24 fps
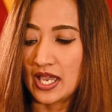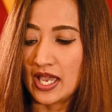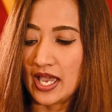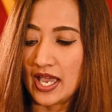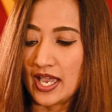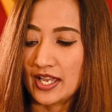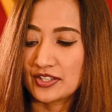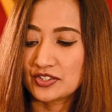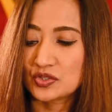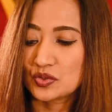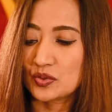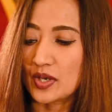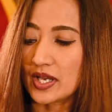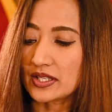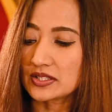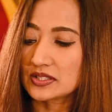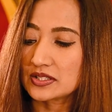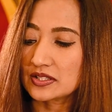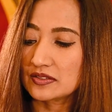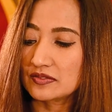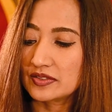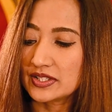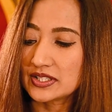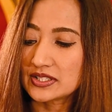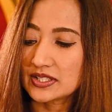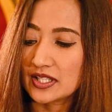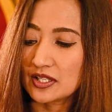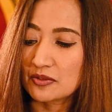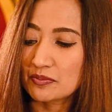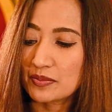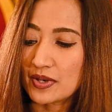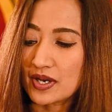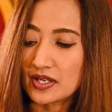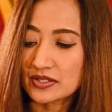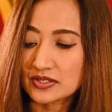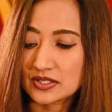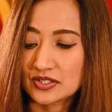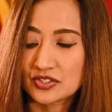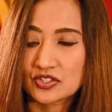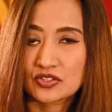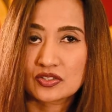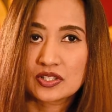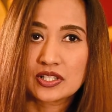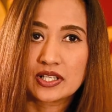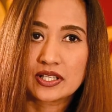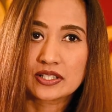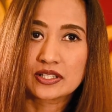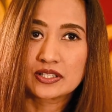and to actively take part in
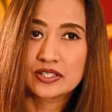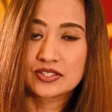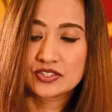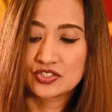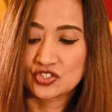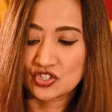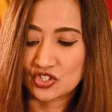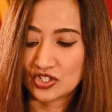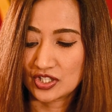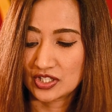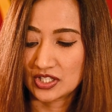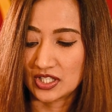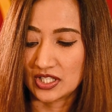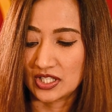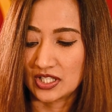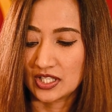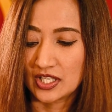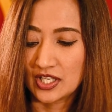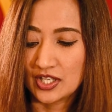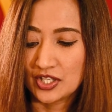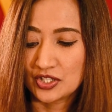Sri Lanka's journey